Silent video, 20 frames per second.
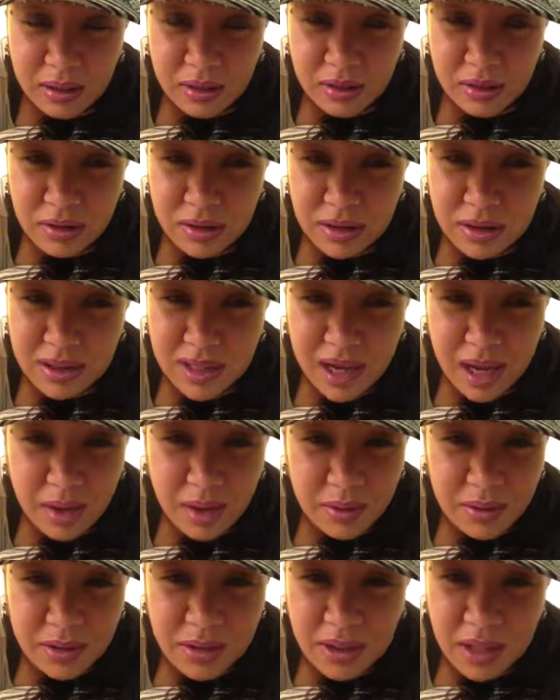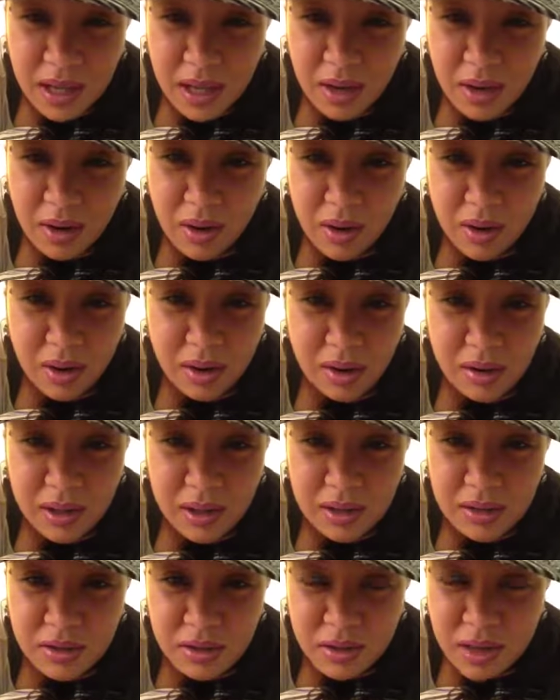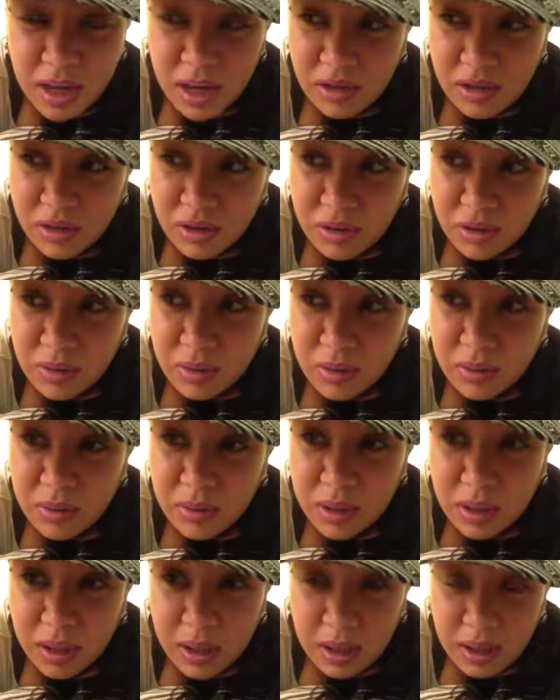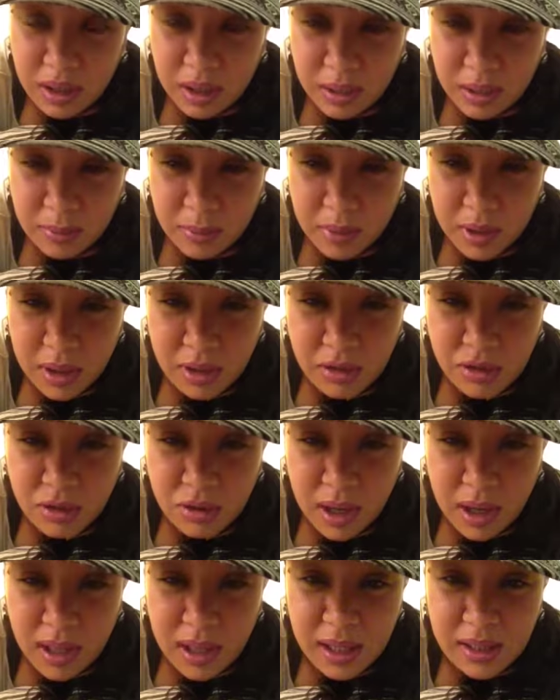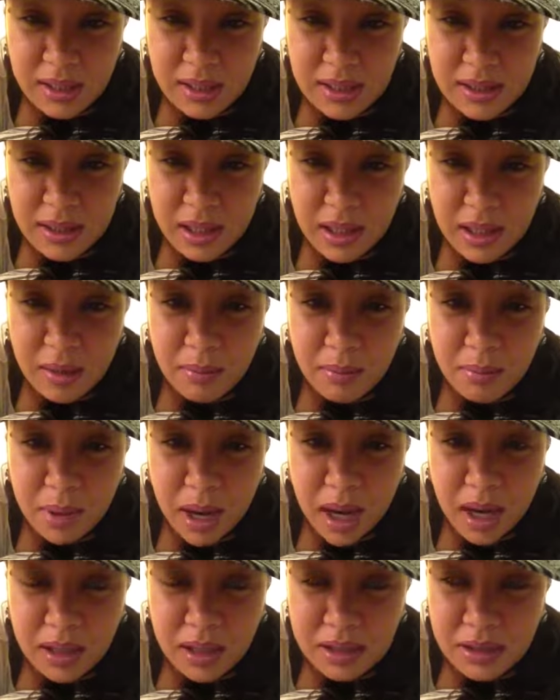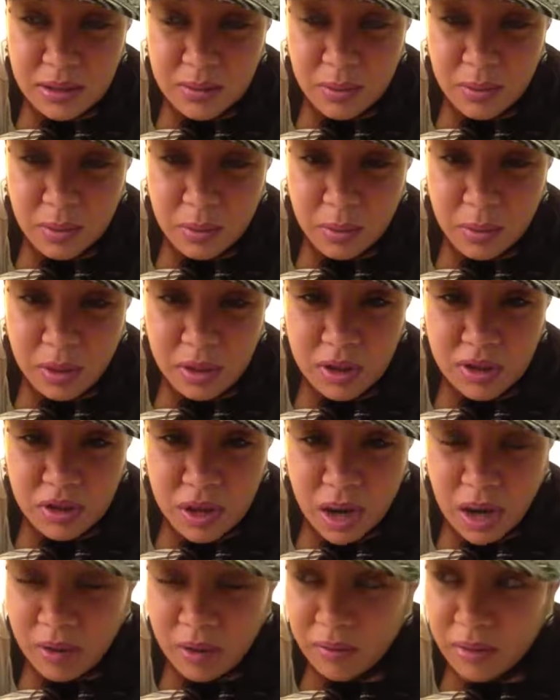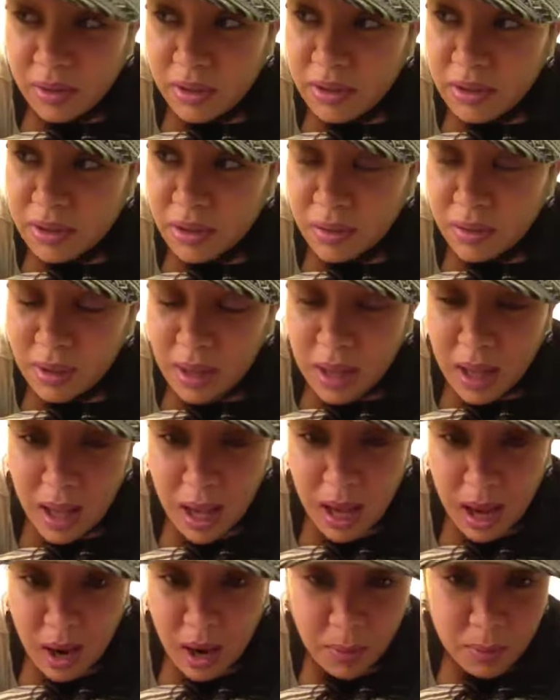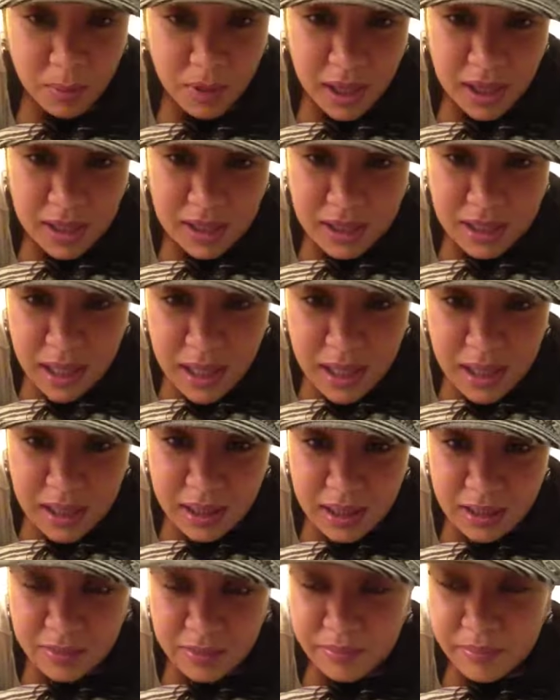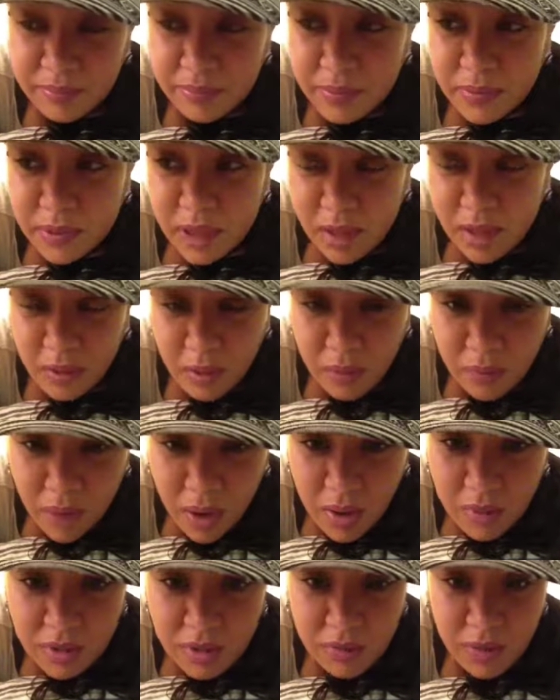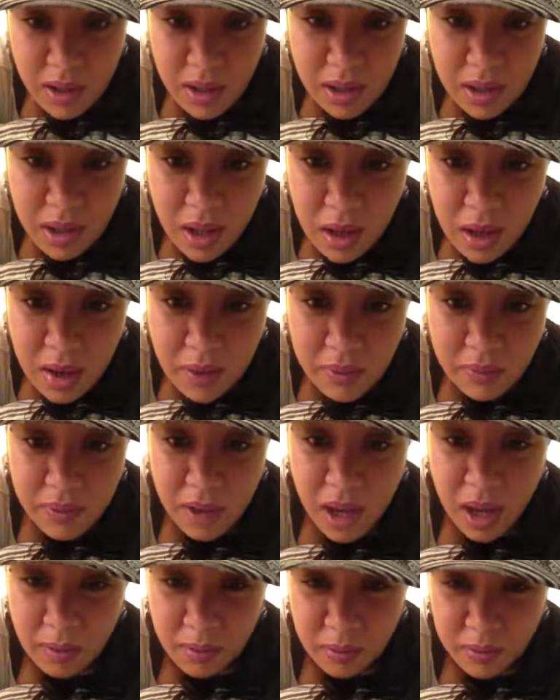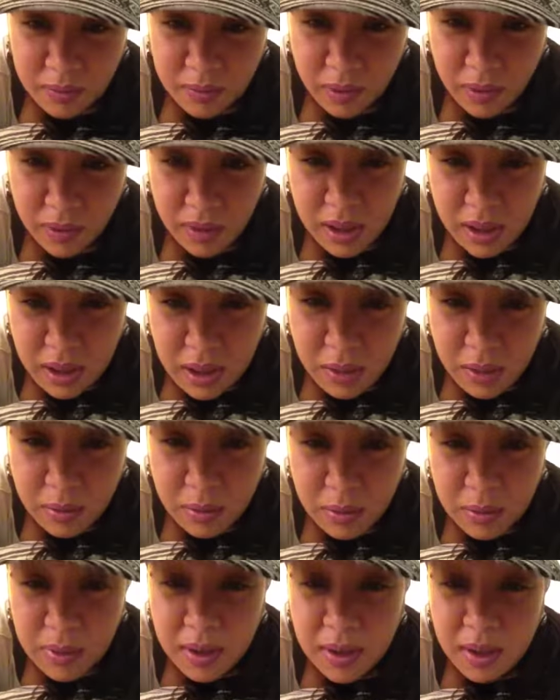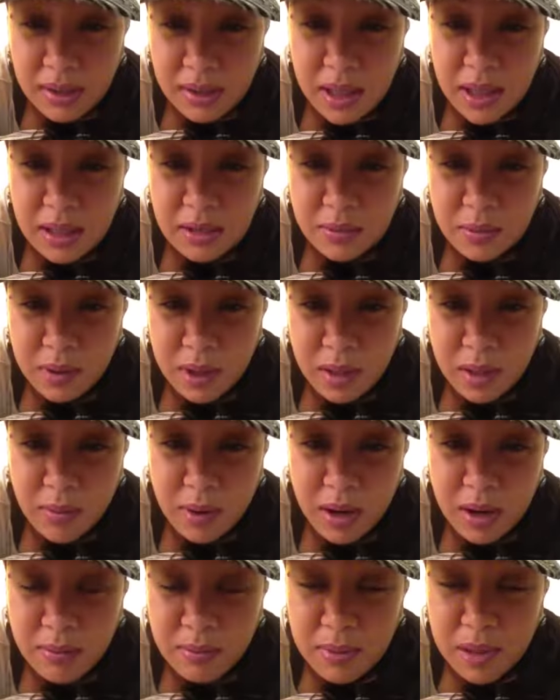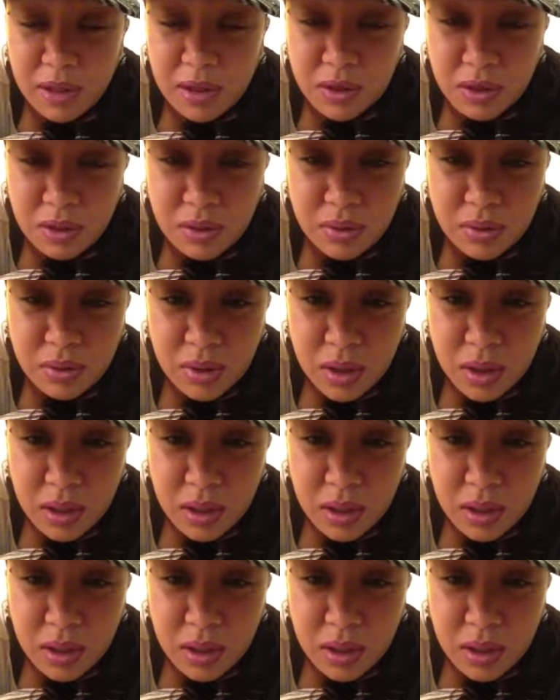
just sounds that are international. I'm going to try not to stay in a box with one genre. So I hope you guys like it. It revolves around love. God was very clear with me that that's what He wanted me to